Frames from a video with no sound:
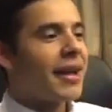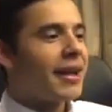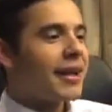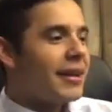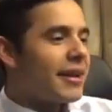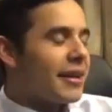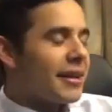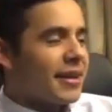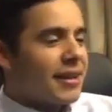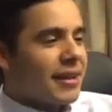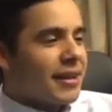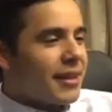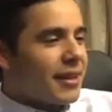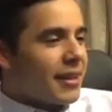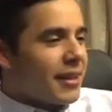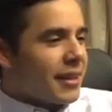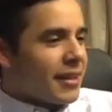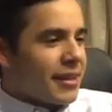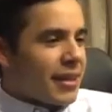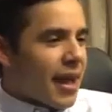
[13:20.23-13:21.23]
But
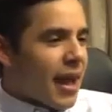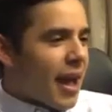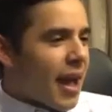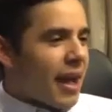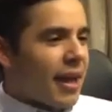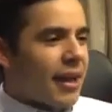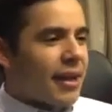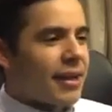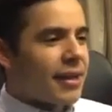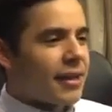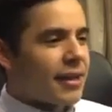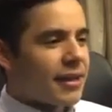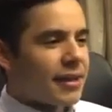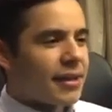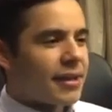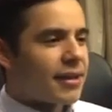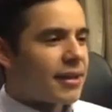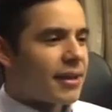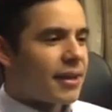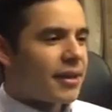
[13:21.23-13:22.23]

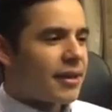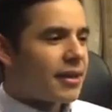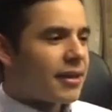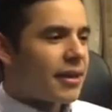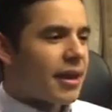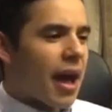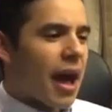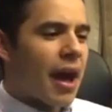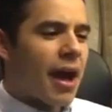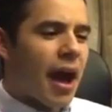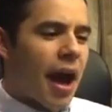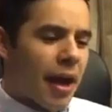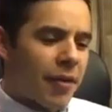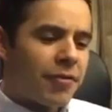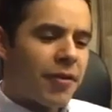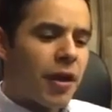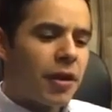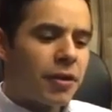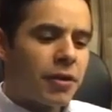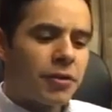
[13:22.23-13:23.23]

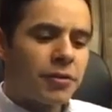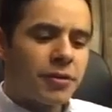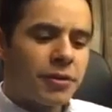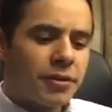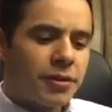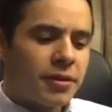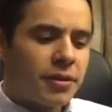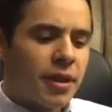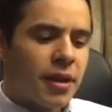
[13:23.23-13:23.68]
I follow.